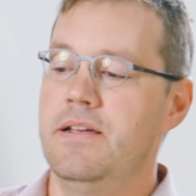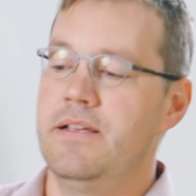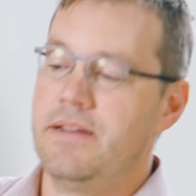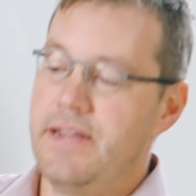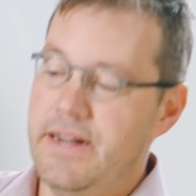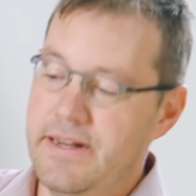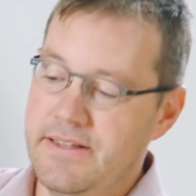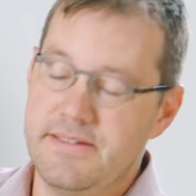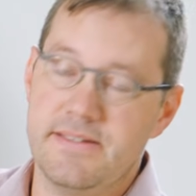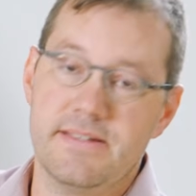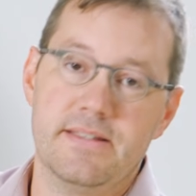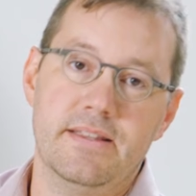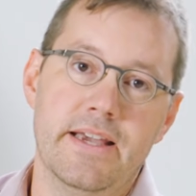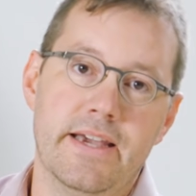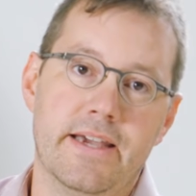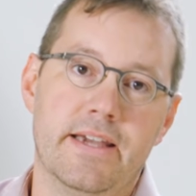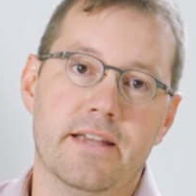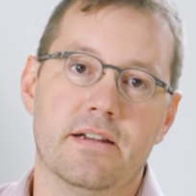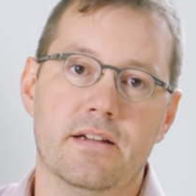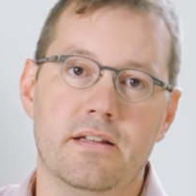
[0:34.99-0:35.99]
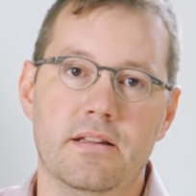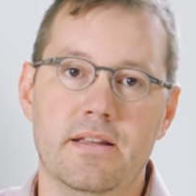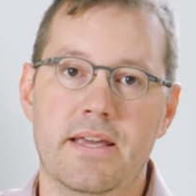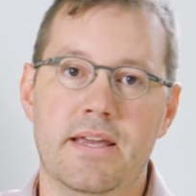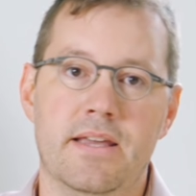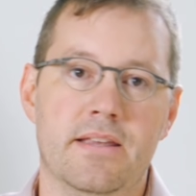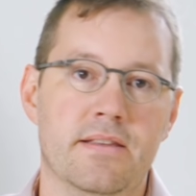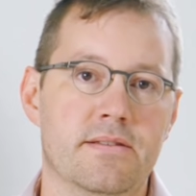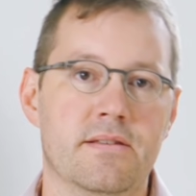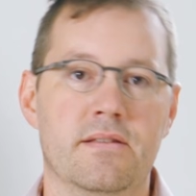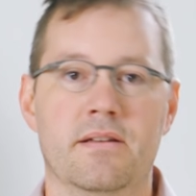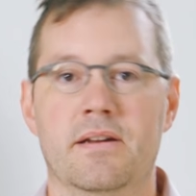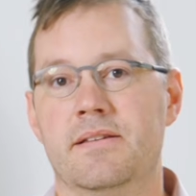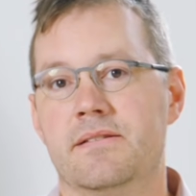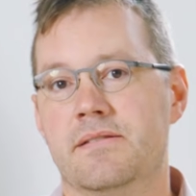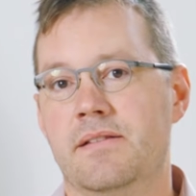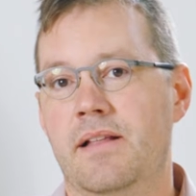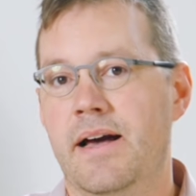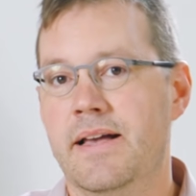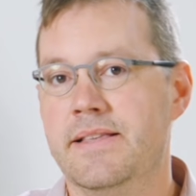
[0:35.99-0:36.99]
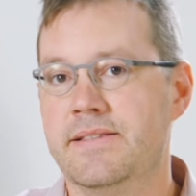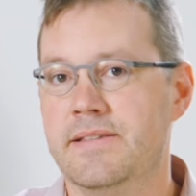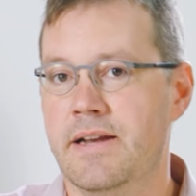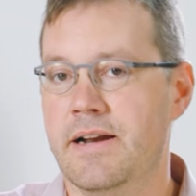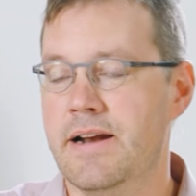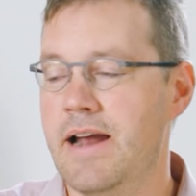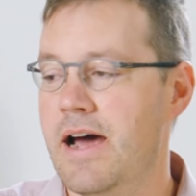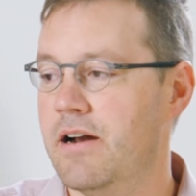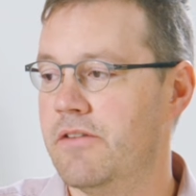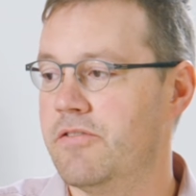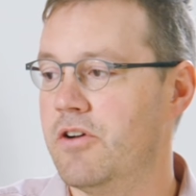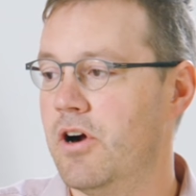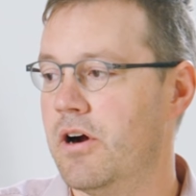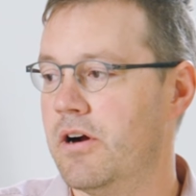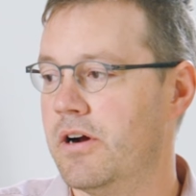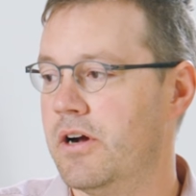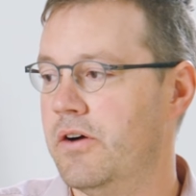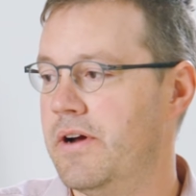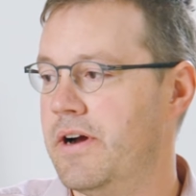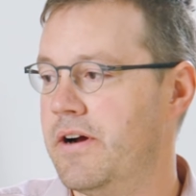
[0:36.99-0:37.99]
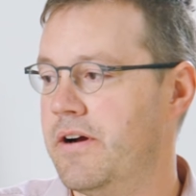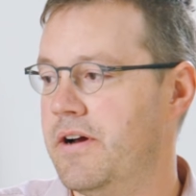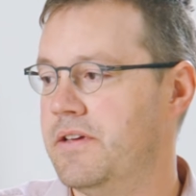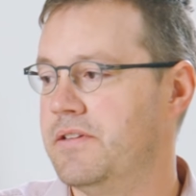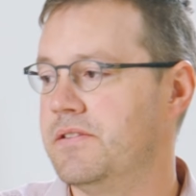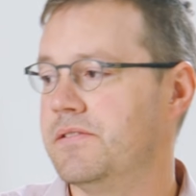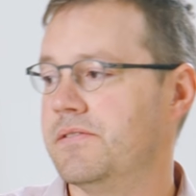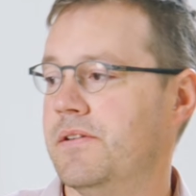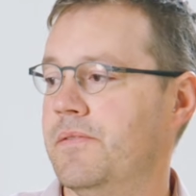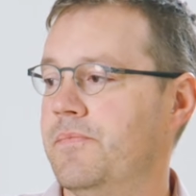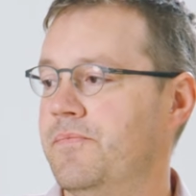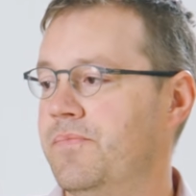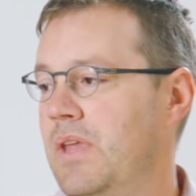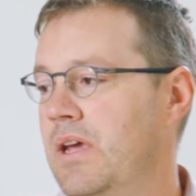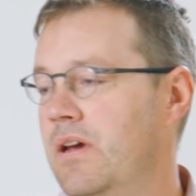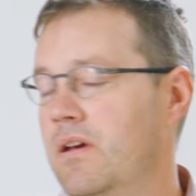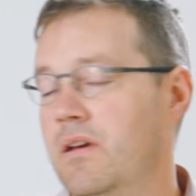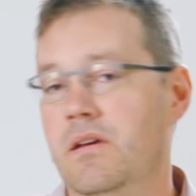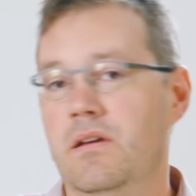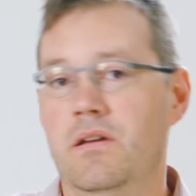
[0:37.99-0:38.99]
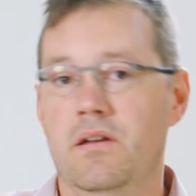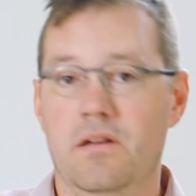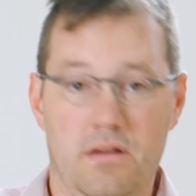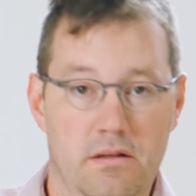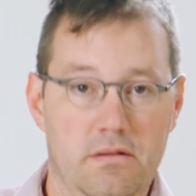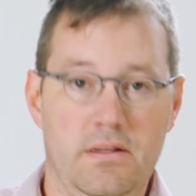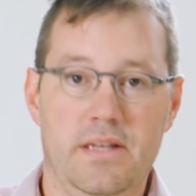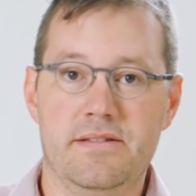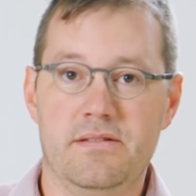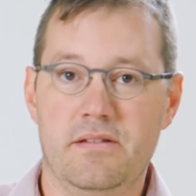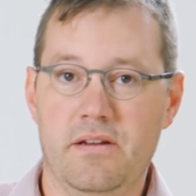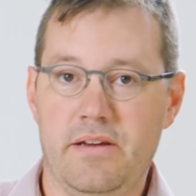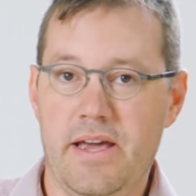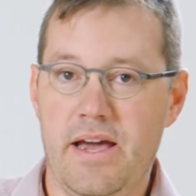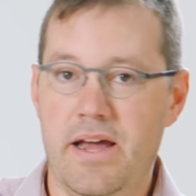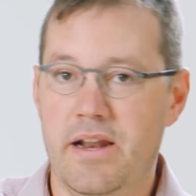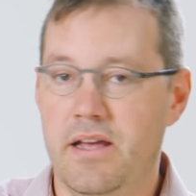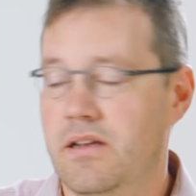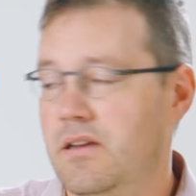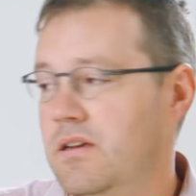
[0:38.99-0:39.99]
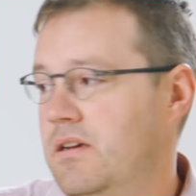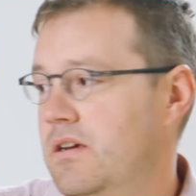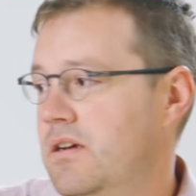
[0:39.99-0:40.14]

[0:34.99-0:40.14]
kind of slick and clean so that it slides in and out of cargo areas. Let's look at it.